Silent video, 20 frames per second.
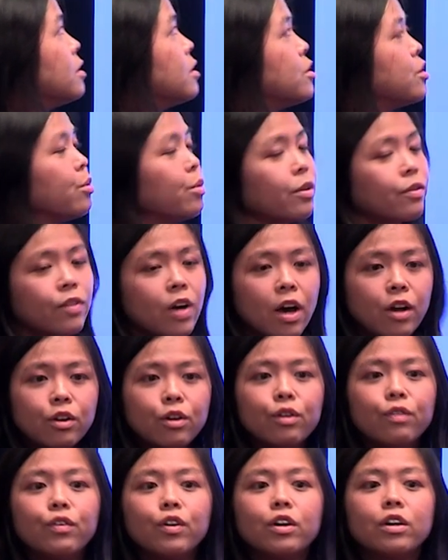So we've gone
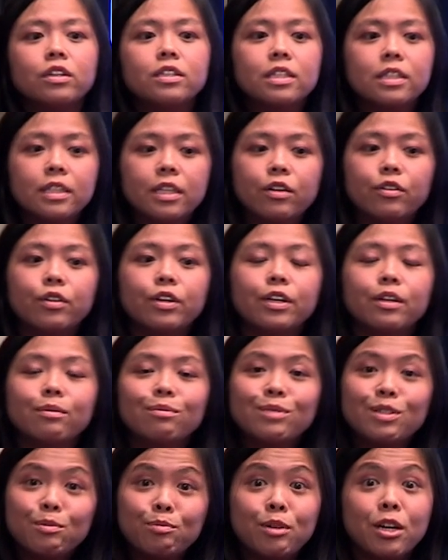over
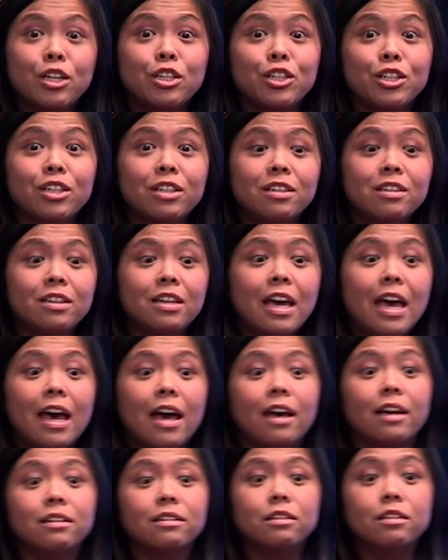delirium, depression,
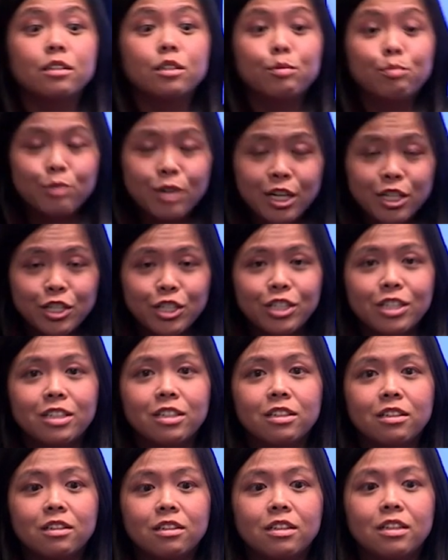and
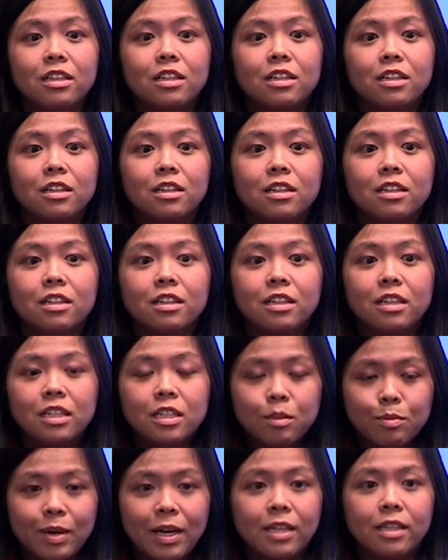depression
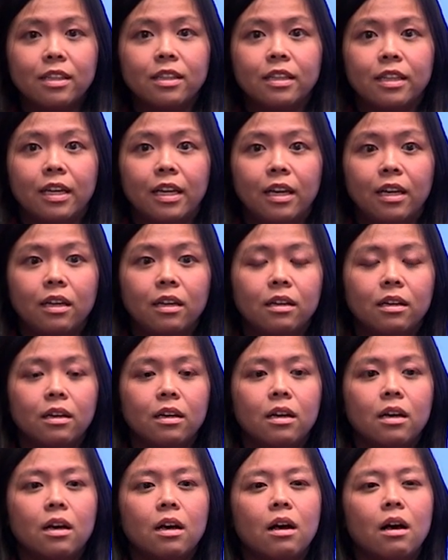independently.
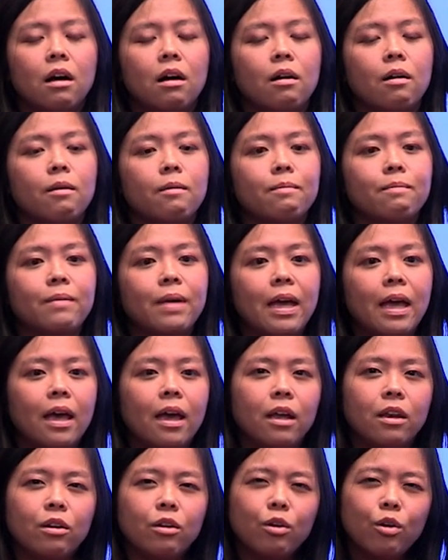Um,
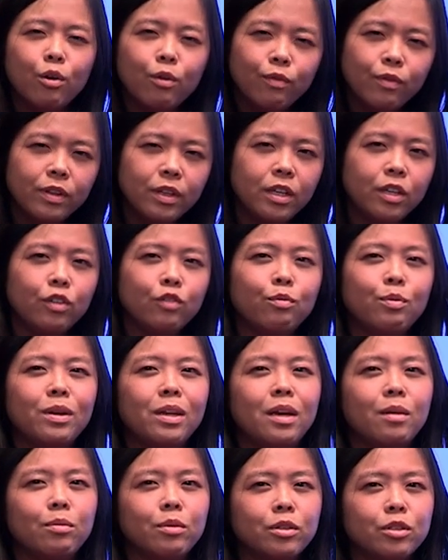and hopefully you've been
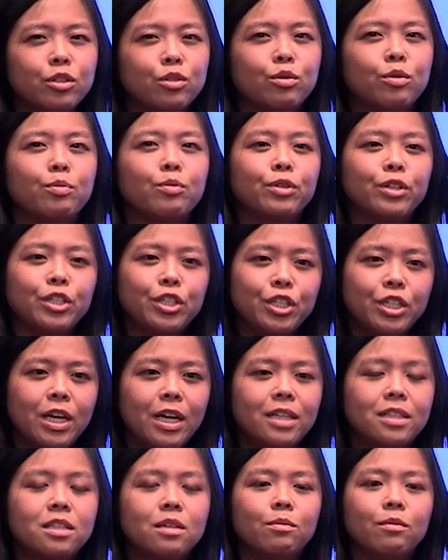able to
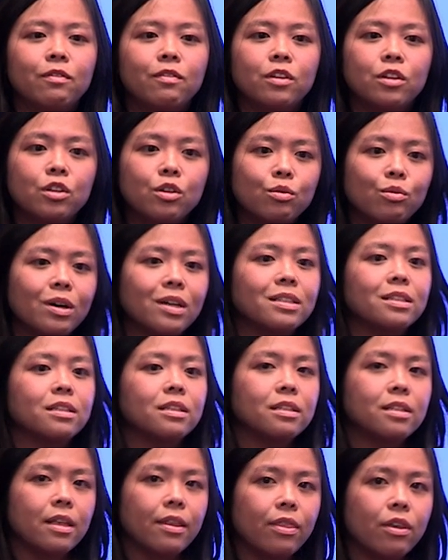appreciate some of the
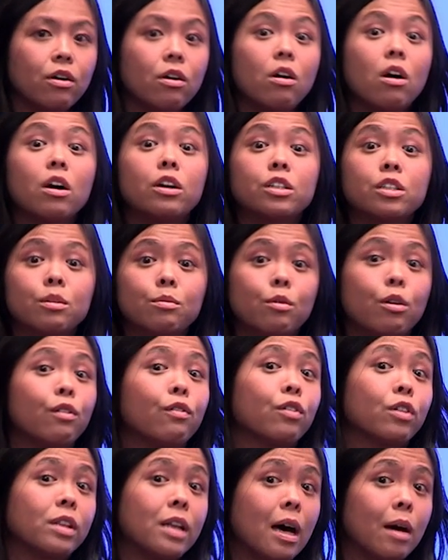nuances that there are some
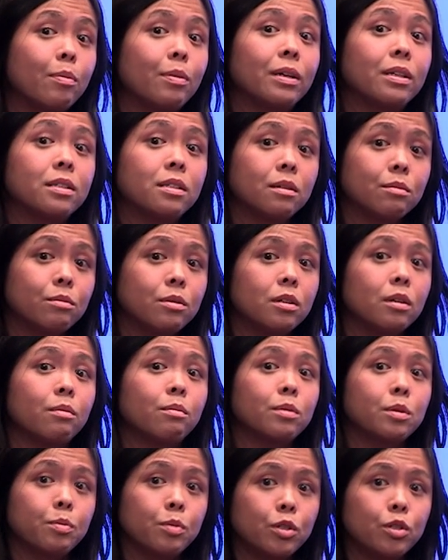overlapping
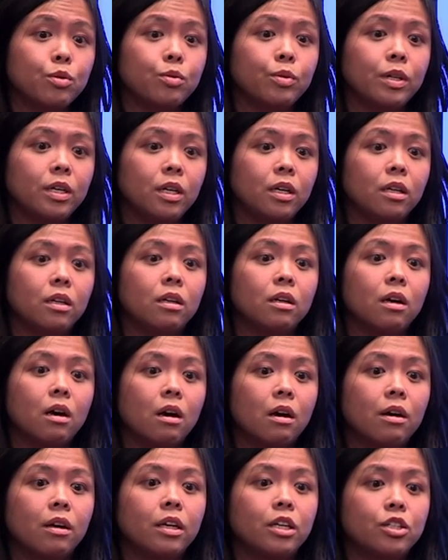symptoms between
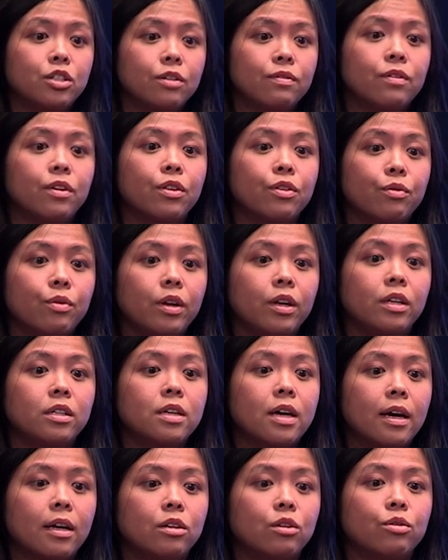uh, each of the three
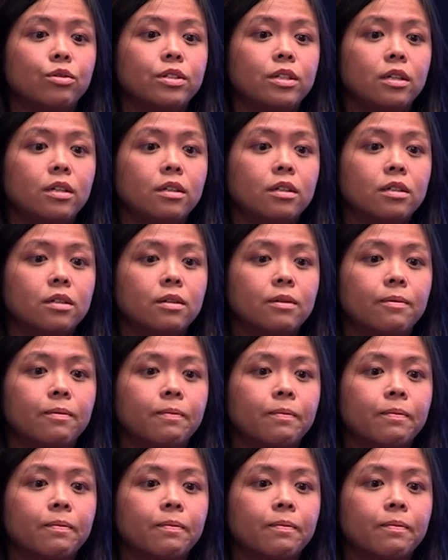diagnoses.